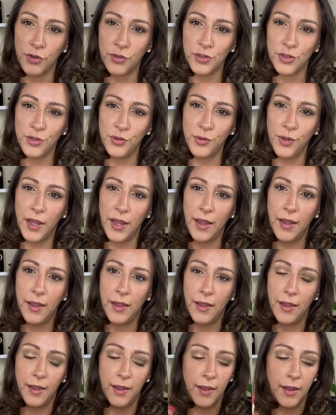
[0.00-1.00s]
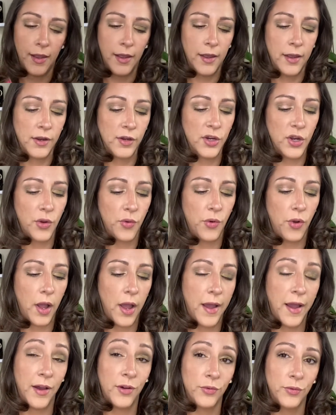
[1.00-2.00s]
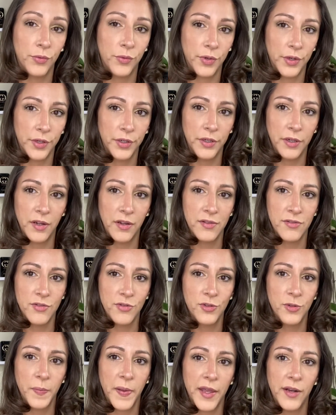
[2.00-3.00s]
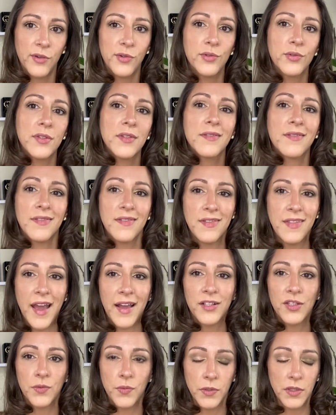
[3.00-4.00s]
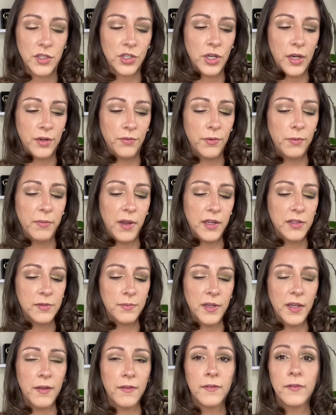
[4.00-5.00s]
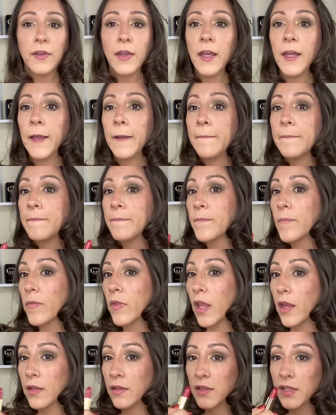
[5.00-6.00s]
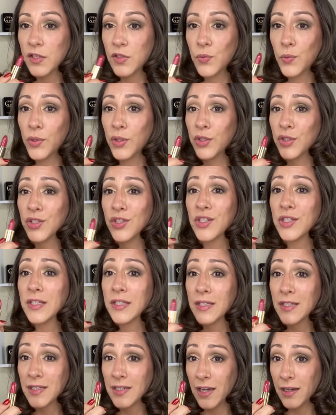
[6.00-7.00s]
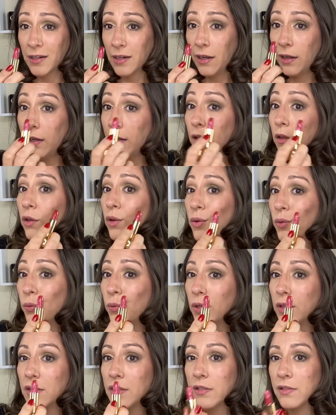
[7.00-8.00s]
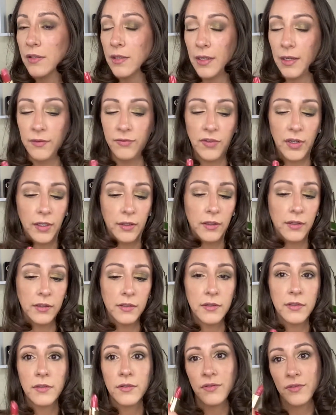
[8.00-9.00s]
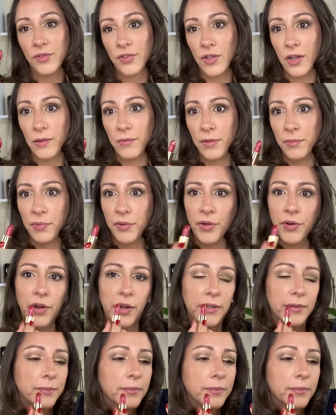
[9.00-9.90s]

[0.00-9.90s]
to go outward on those petals, that's what the shade reminds me of. And this will look stunning with this evening look. So let me put her on.